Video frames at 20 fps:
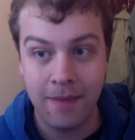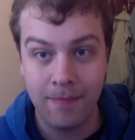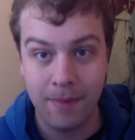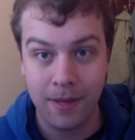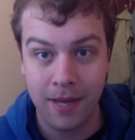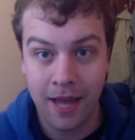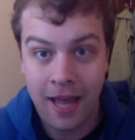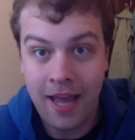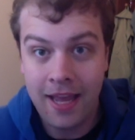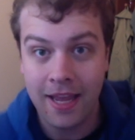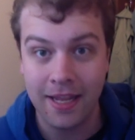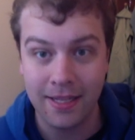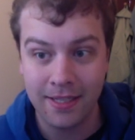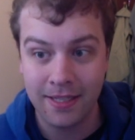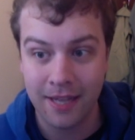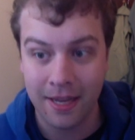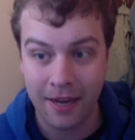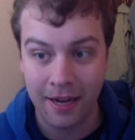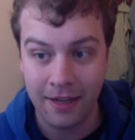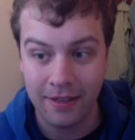But hey, it's
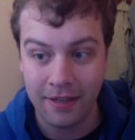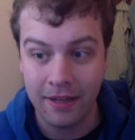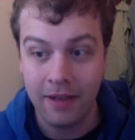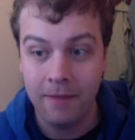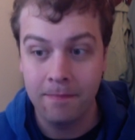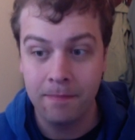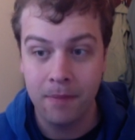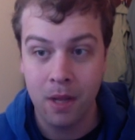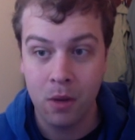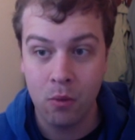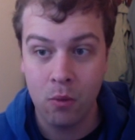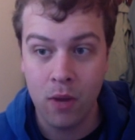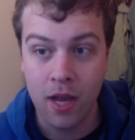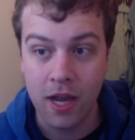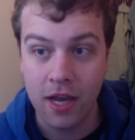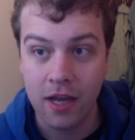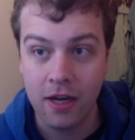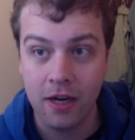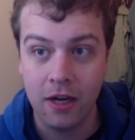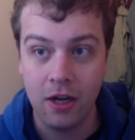turned out to
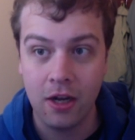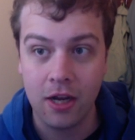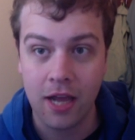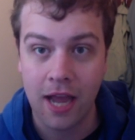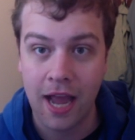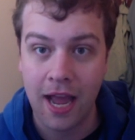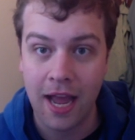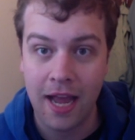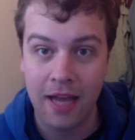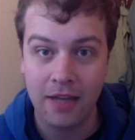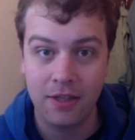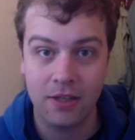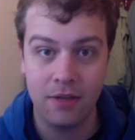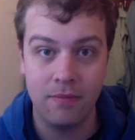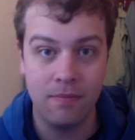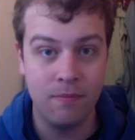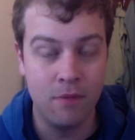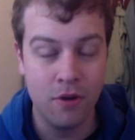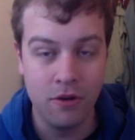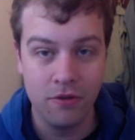We're going to look at
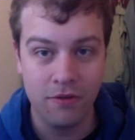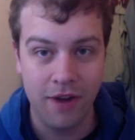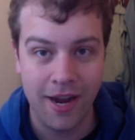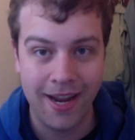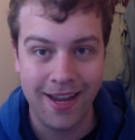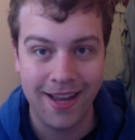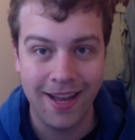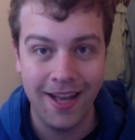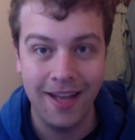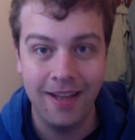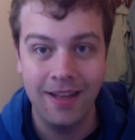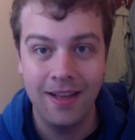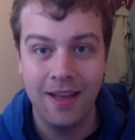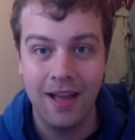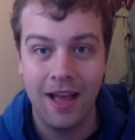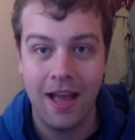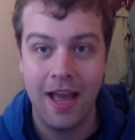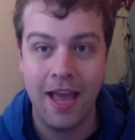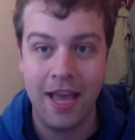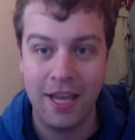Moonraker
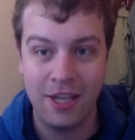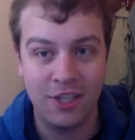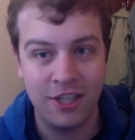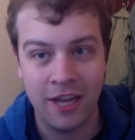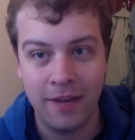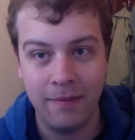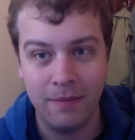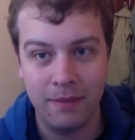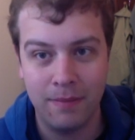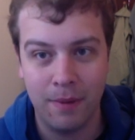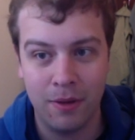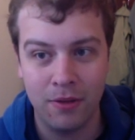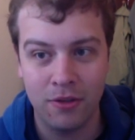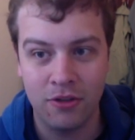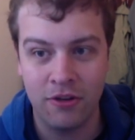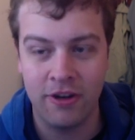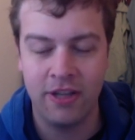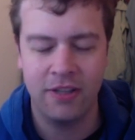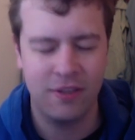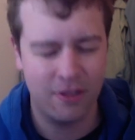a James Bond
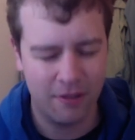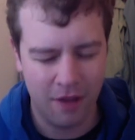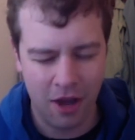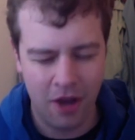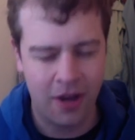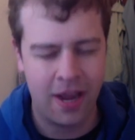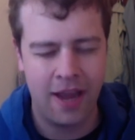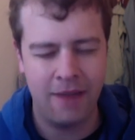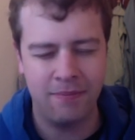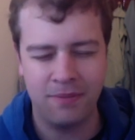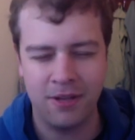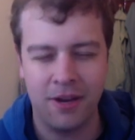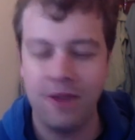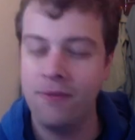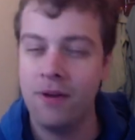story. Okay, I'm sorry, I'm